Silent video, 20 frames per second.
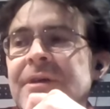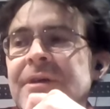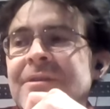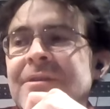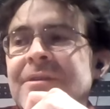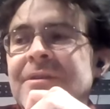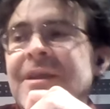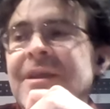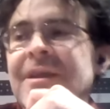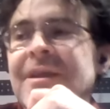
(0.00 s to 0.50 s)

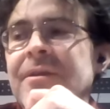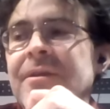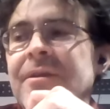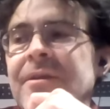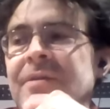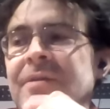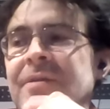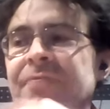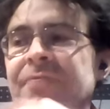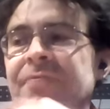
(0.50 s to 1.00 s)
They
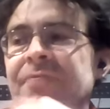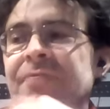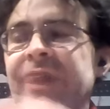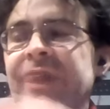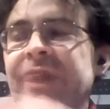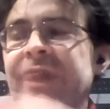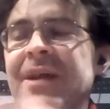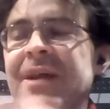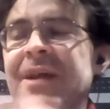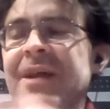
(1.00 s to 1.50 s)
invite
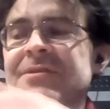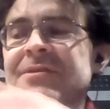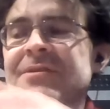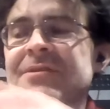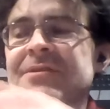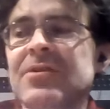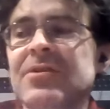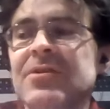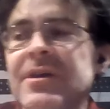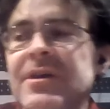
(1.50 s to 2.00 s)
us to
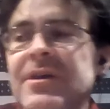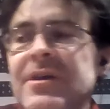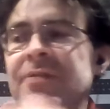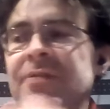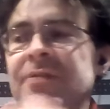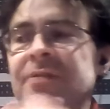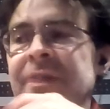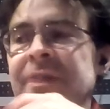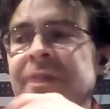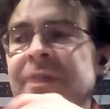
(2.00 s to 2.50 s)
live
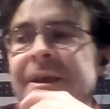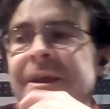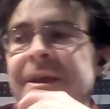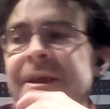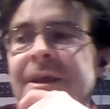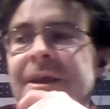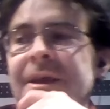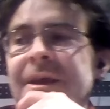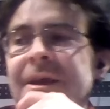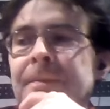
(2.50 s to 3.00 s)

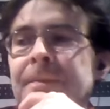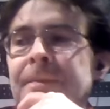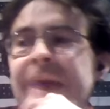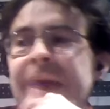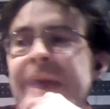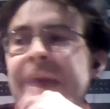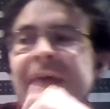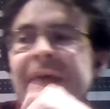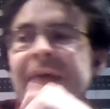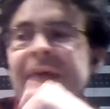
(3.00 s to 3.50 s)
in
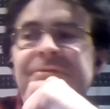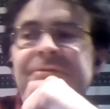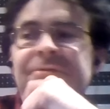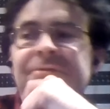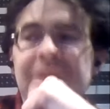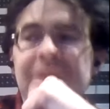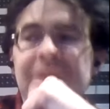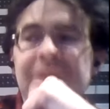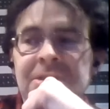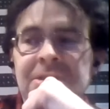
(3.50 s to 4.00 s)
bad
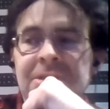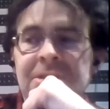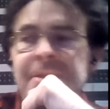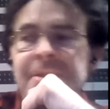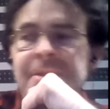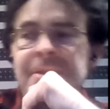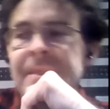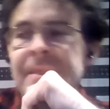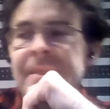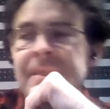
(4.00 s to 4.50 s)
faith
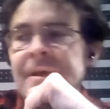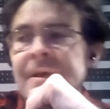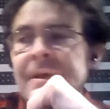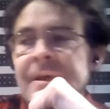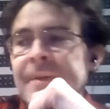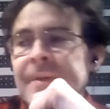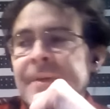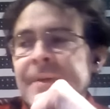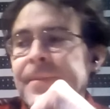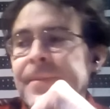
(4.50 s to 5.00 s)

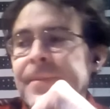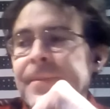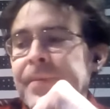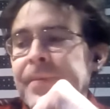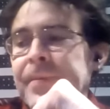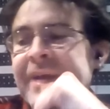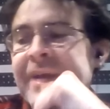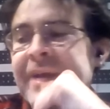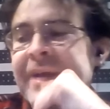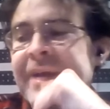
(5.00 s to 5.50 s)

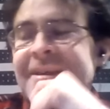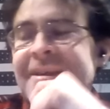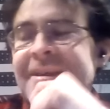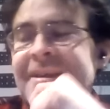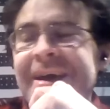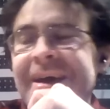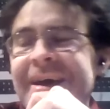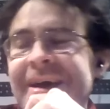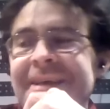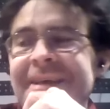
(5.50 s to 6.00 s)
by
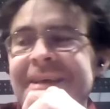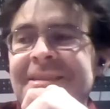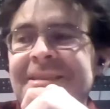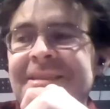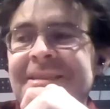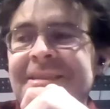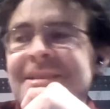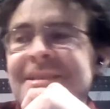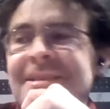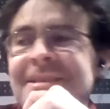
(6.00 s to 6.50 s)
denying
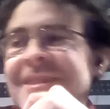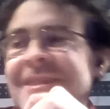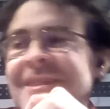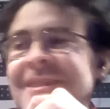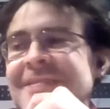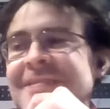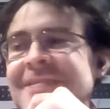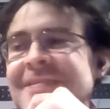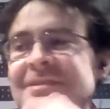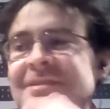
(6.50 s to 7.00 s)
the
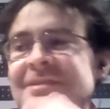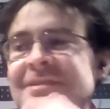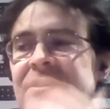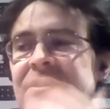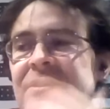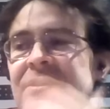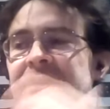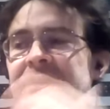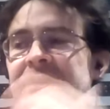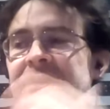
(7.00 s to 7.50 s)

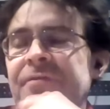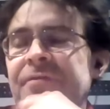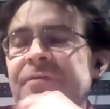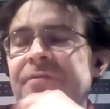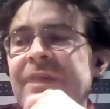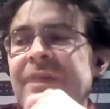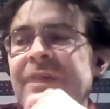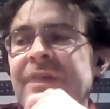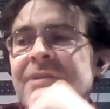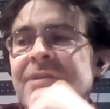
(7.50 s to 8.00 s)
necessity of
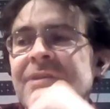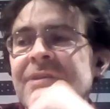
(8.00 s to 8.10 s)
faith